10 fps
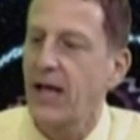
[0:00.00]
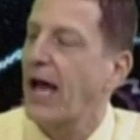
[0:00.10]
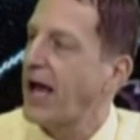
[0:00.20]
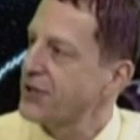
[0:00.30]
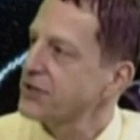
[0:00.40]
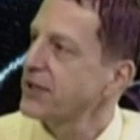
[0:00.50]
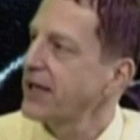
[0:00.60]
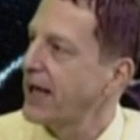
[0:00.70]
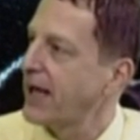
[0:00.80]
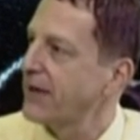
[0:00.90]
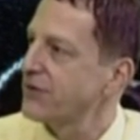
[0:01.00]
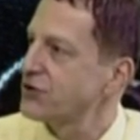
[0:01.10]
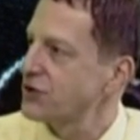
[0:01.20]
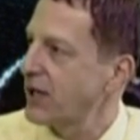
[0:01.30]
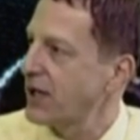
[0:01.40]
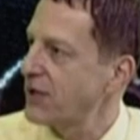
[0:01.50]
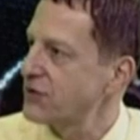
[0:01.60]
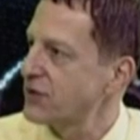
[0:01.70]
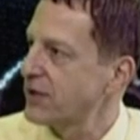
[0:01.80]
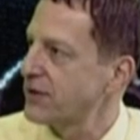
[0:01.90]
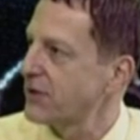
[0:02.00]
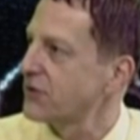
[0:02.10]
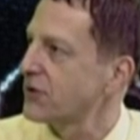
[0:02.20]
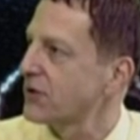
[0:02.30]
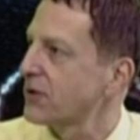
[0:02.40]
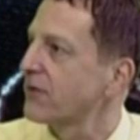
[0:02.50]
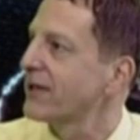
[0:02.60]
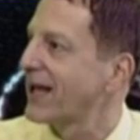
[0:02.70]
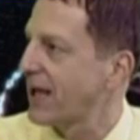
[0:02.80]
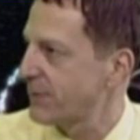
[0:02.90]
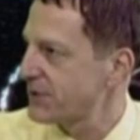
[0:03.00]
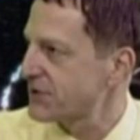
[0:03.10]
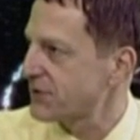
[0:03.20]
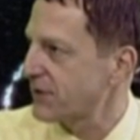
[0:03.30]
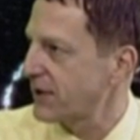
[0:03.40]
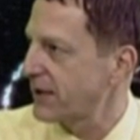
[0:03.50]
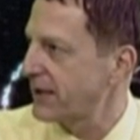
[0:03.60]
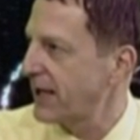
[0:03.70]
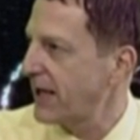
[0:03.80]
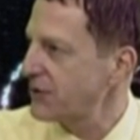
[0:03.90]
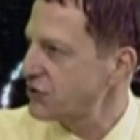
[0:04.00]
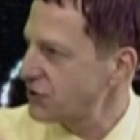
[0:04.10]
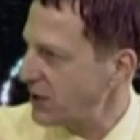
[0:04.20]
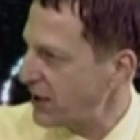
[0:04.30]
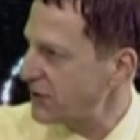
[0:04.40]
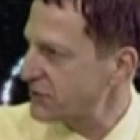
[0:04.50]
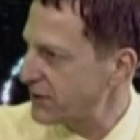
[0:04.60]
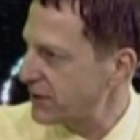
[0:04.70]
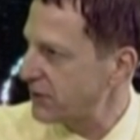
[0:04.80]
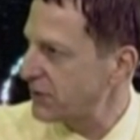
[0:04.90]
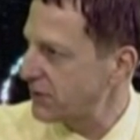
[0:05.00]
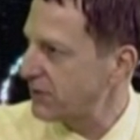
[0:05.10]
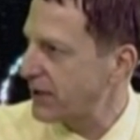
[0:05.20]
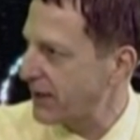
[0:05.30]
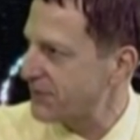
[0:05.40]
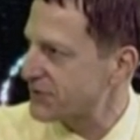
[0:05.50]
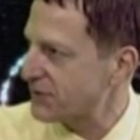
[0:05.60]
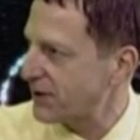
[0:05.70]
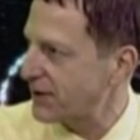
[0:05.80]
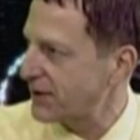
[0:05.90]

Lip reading: actually have a change in their neurochemistry, and that change in their neurochemistry